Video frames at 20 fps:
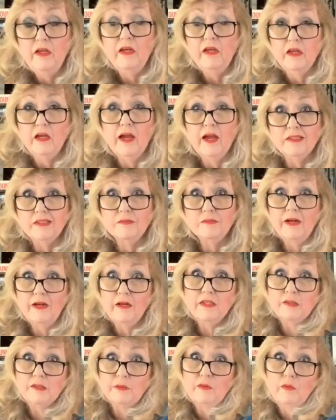Ask my
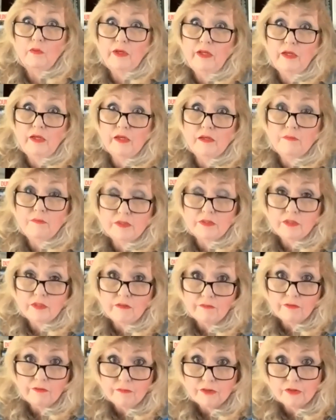husband when he comes
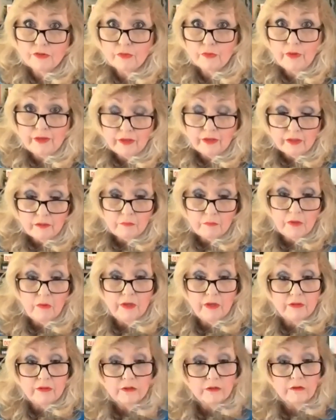in from sweating and
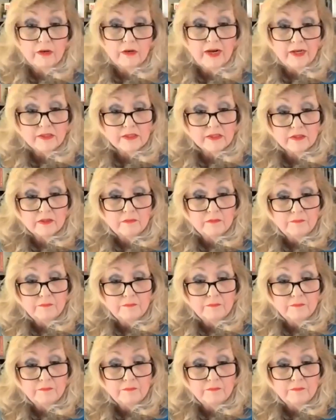mowing the grass.